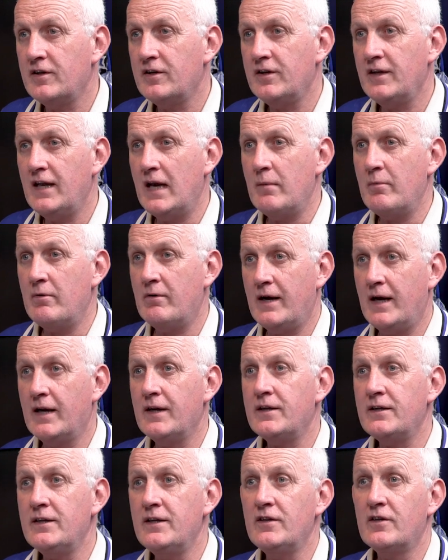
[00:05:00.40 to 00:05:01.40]
to see Emil
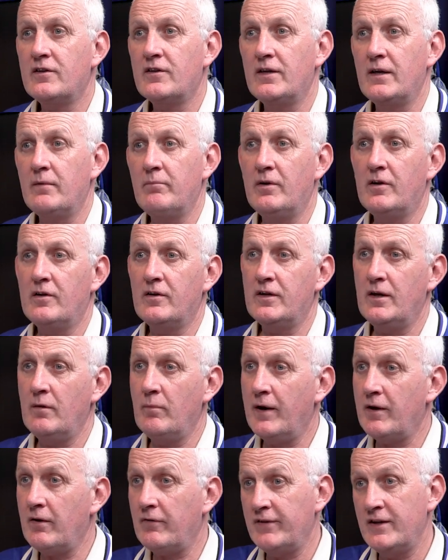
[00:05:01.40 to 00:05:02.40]
Hansen in the team because he
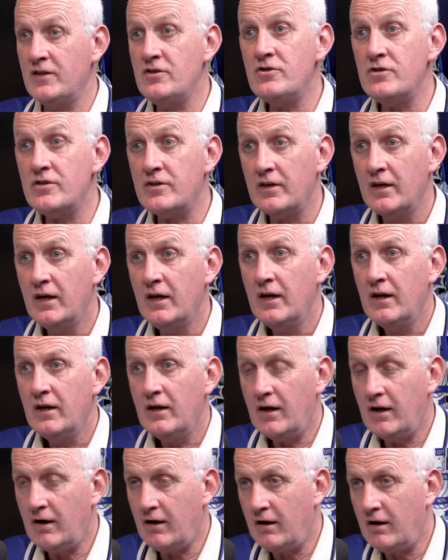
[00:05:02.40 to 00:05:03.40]
went off injured
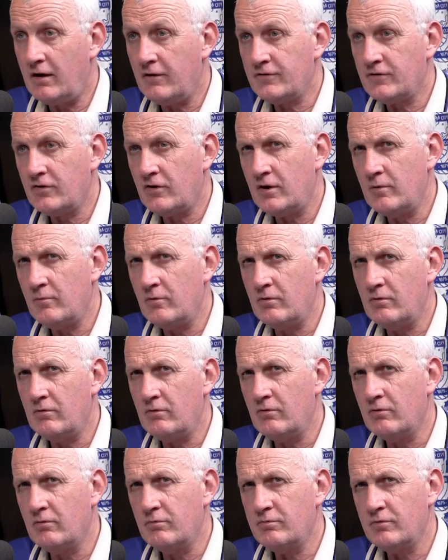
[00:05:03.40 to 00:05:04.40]
at half time
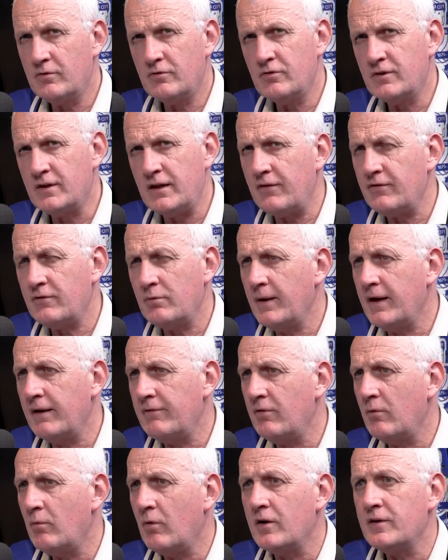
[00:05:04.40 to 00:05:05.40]
or just after,
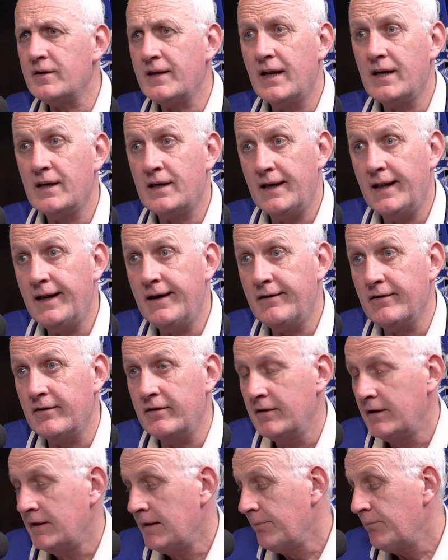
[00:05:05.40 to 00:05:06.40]
whenever it was, against Lincoln.
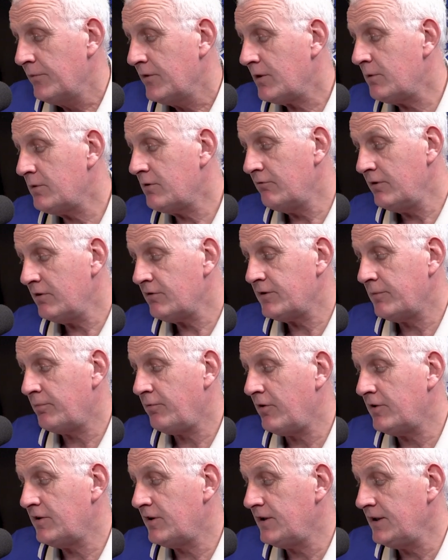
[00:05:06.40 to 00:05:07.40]
So it was a real
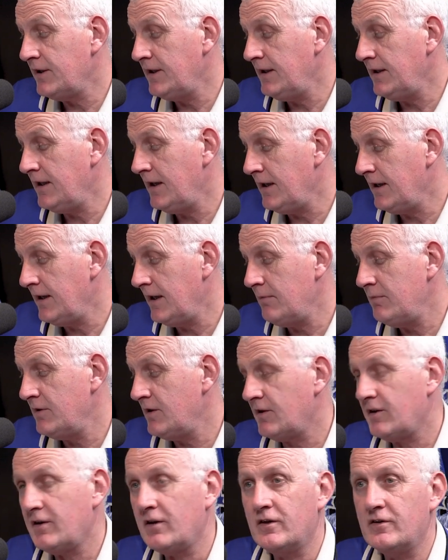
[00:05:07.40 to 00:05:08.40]
surprise to see him in the
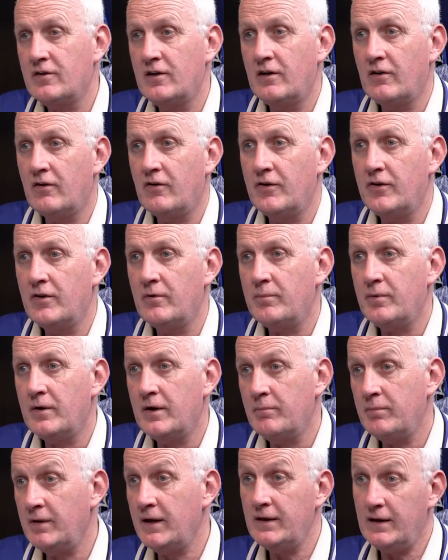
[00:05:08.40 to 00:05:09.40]
starting lineup.
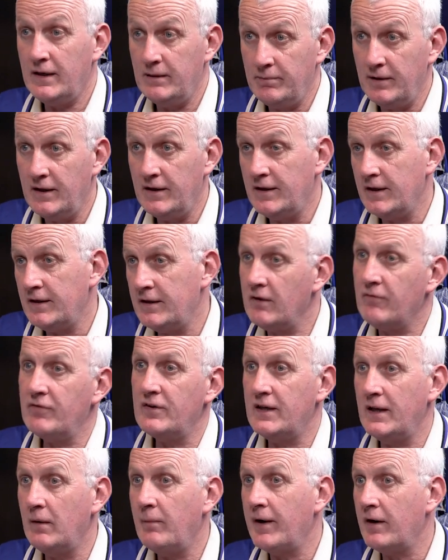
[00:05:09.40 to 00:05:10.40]
But he did, and
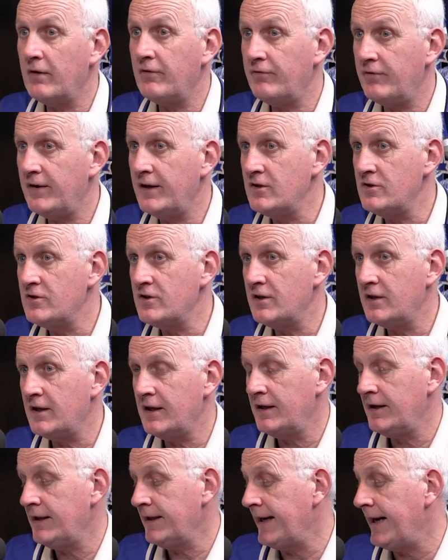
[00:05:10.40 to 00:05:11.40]
obviously he went off injured
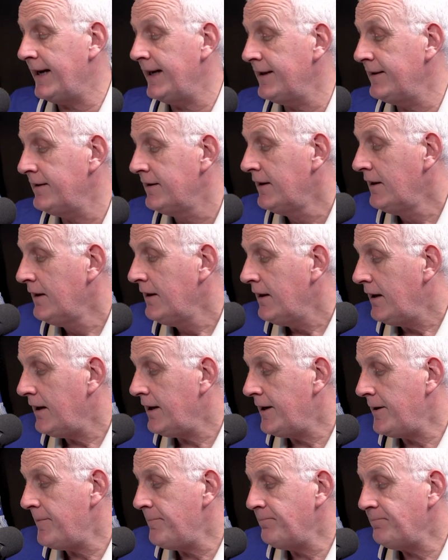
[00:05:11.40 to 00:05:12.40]
again.
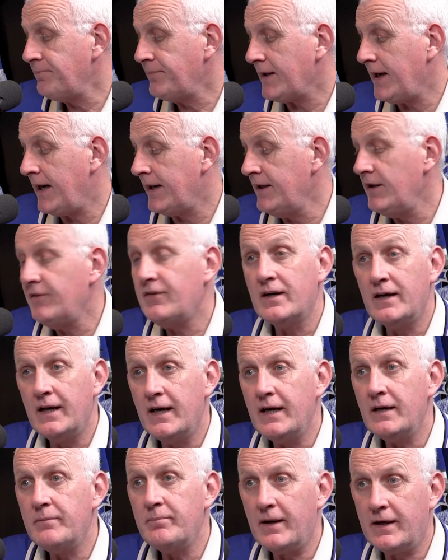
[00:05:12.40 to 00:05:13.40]
And Ethan
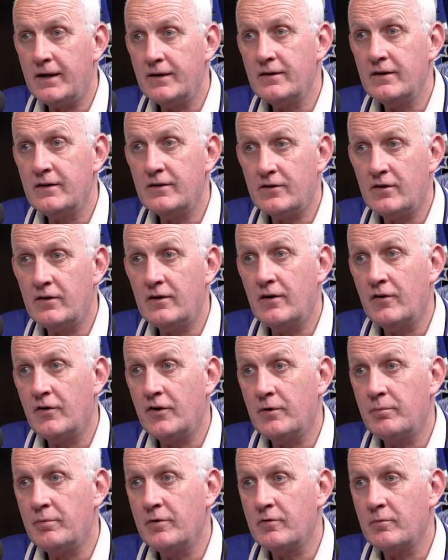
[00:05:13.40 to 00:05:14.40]
Laird back in the starting
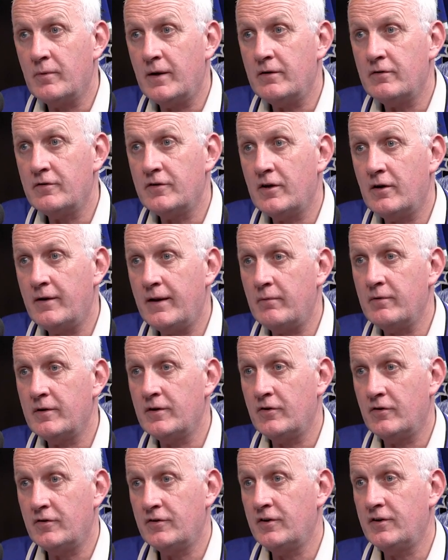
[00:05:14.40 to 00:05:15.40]
lineup as well. So that was
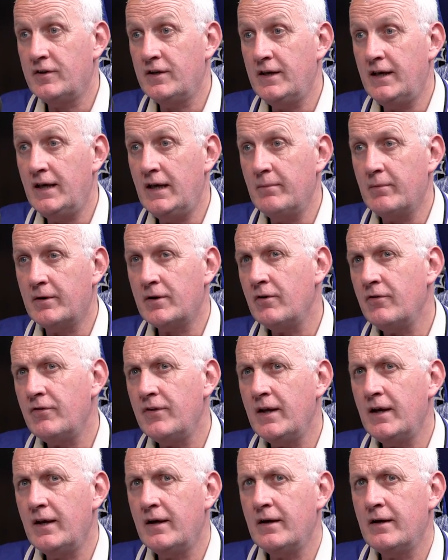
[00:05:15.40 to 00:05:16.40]
nice to see him. I don't
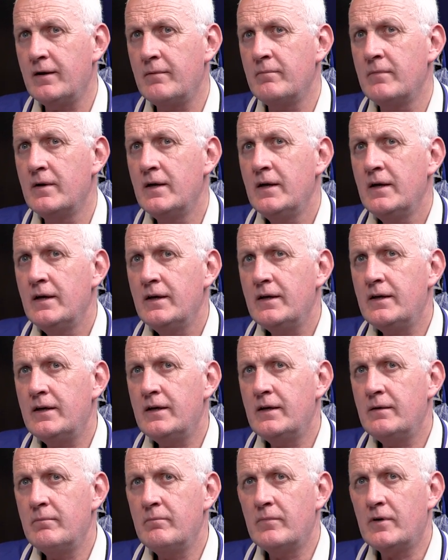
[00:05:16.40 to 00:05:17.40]
think
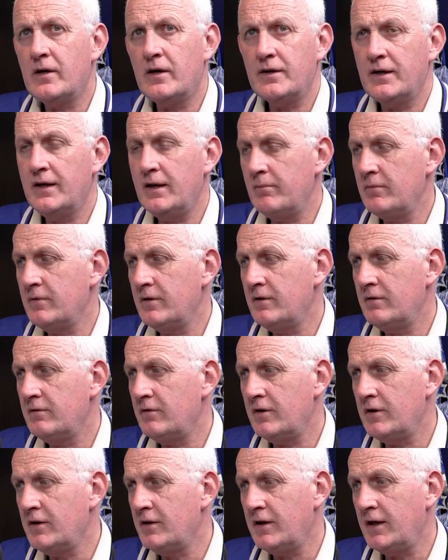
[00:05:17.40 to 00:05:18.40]
Garden Hickman,
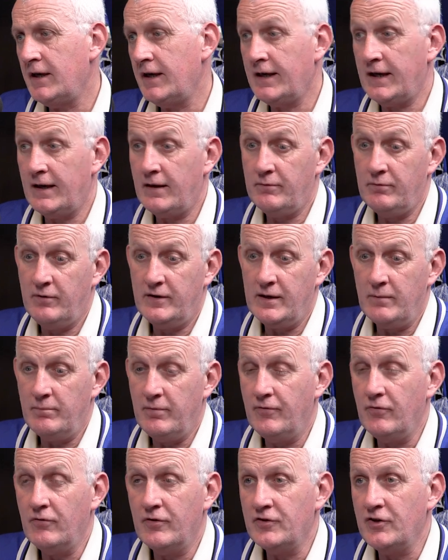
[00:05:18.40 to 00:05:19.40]
again, as we said
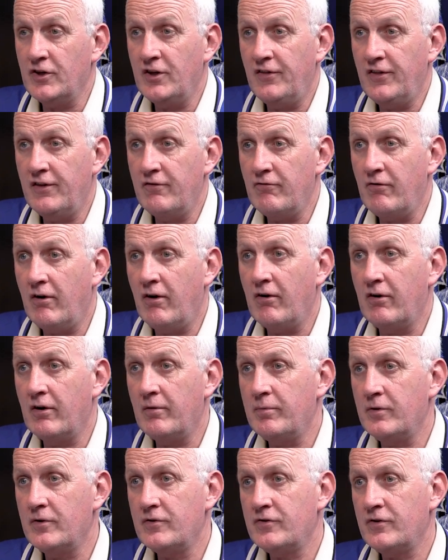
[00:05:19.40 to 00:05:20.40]
before, has done anything wrong.
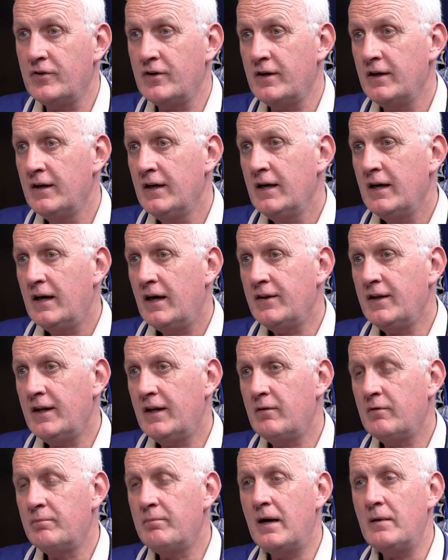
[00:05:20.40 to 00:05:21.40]
But I think
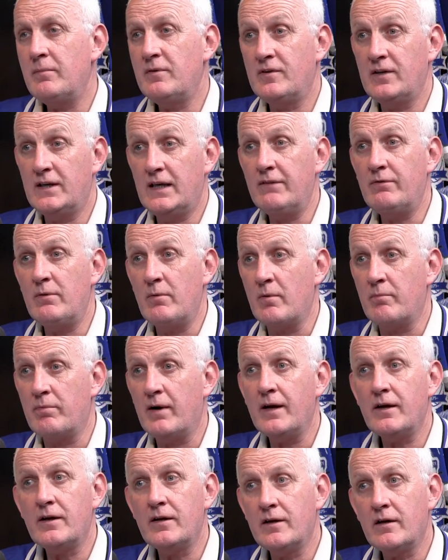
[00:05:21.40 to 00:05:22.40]
it's maybe to give him a
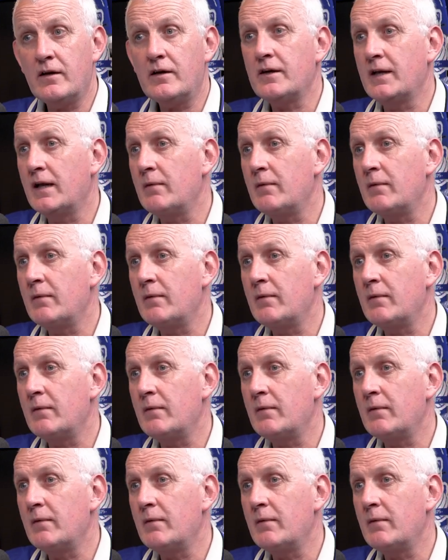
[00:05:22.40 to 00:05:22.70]
break because Garden